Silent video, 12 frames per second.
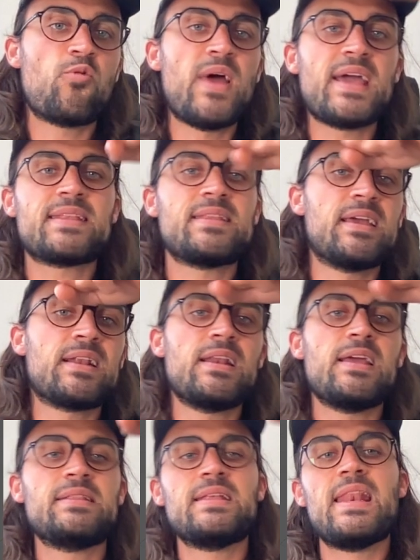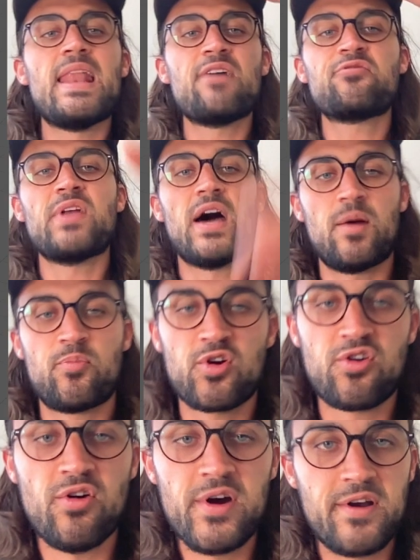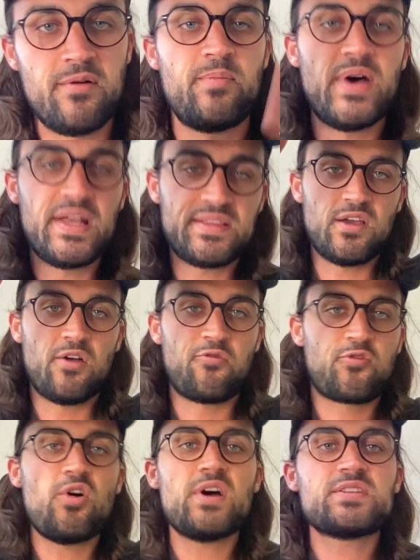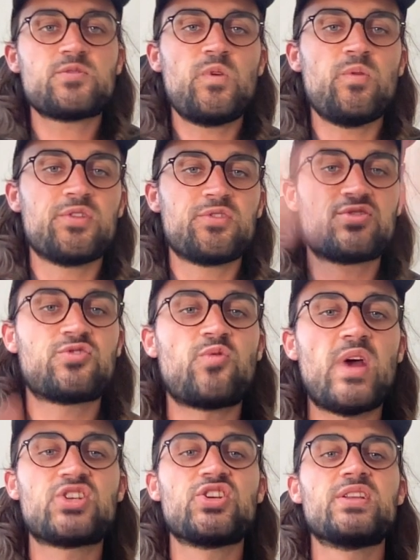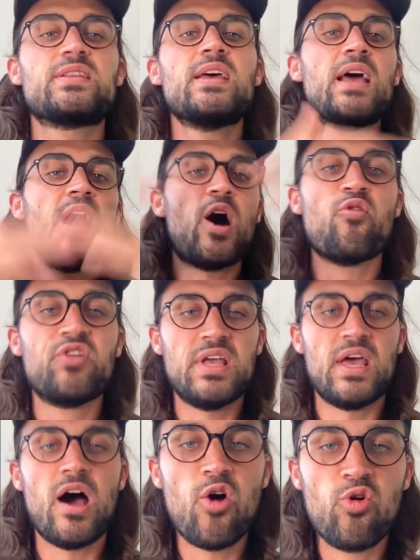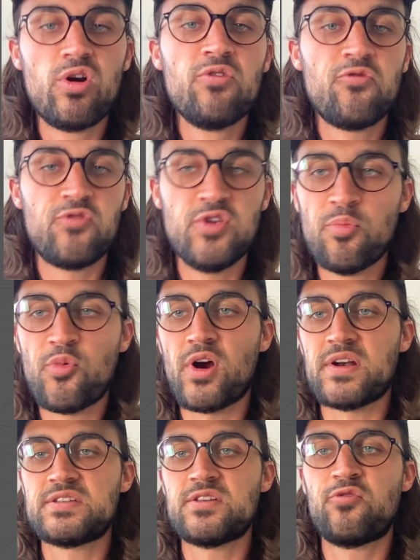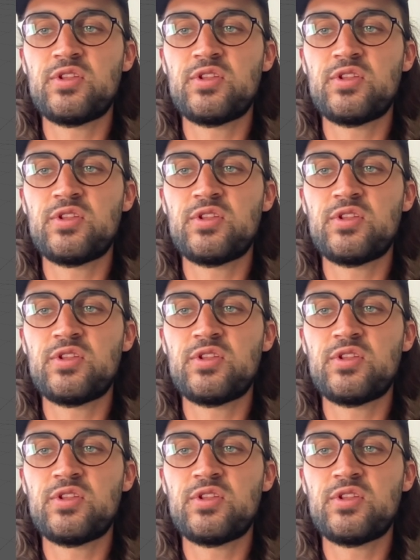rectangle in the left upper corner. But of course, we want to stretch it over the whole viewport. So for